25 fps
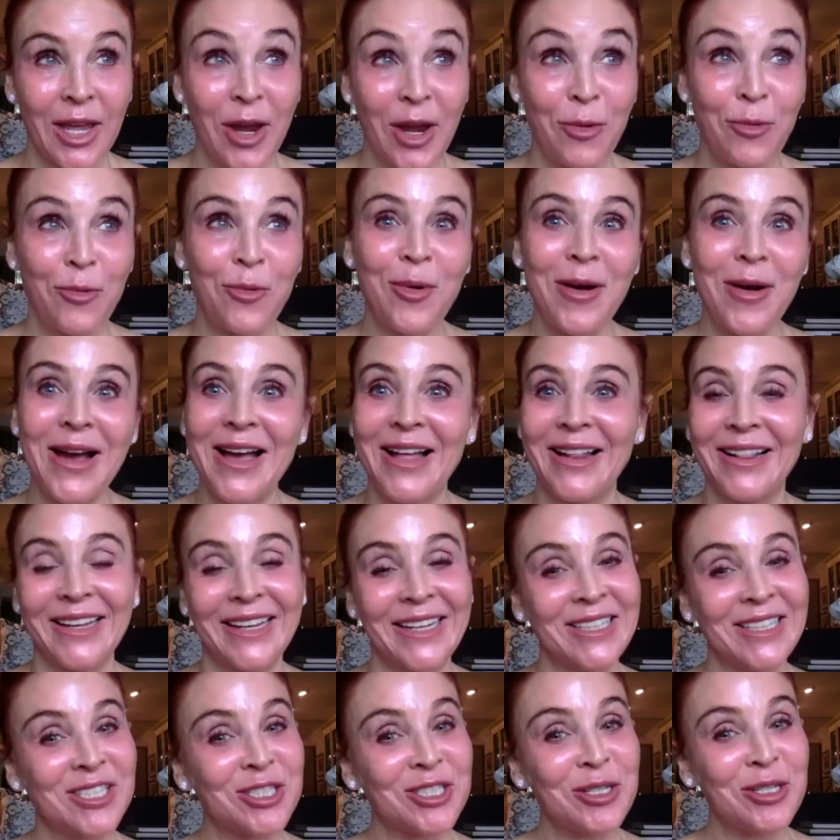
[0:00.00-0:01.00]
Well,
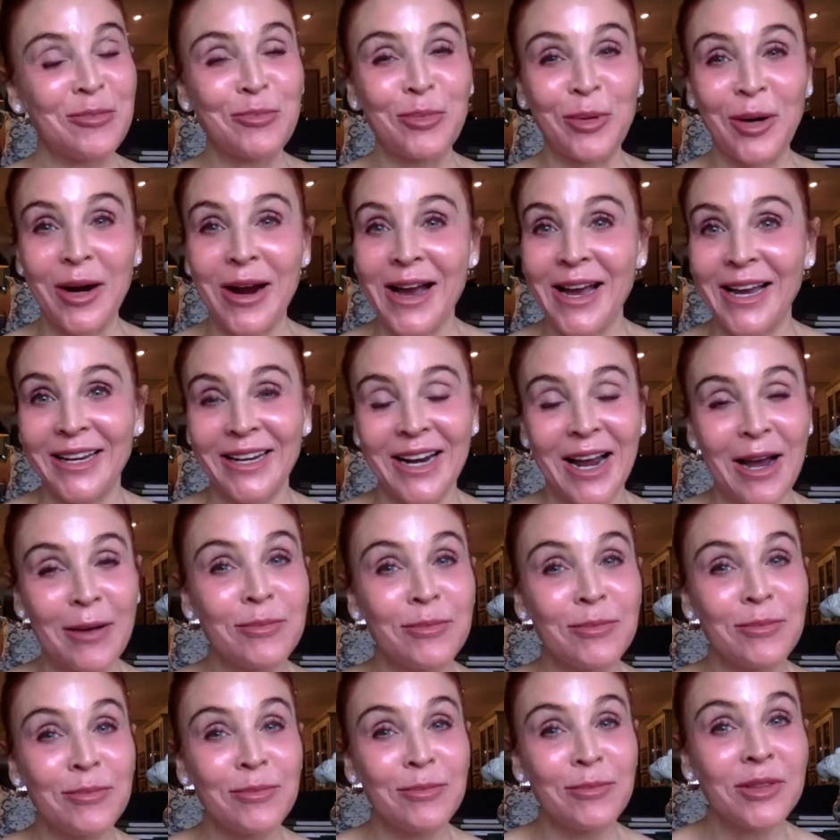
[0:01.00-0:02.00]
Instant Bright.
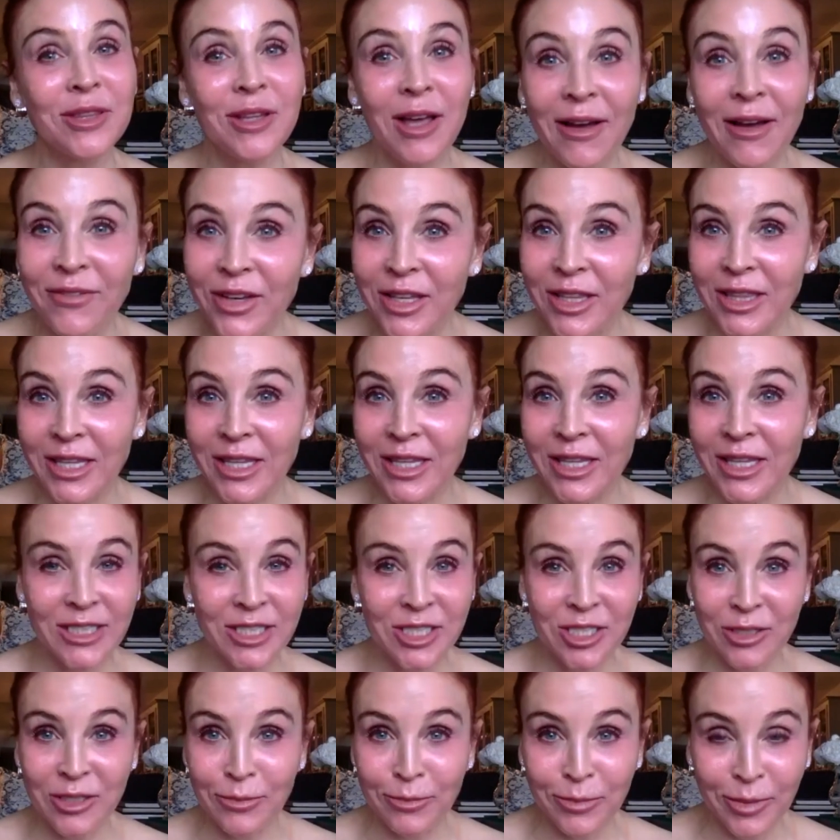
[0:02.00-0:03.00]
I'm loving the
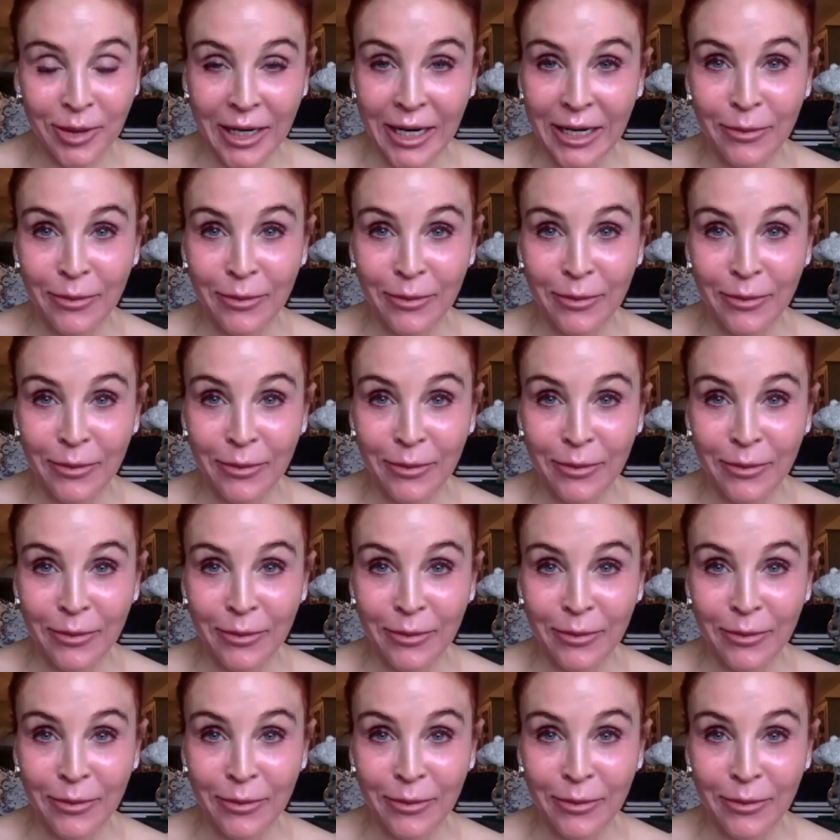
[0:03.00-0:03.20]
Instant Bright.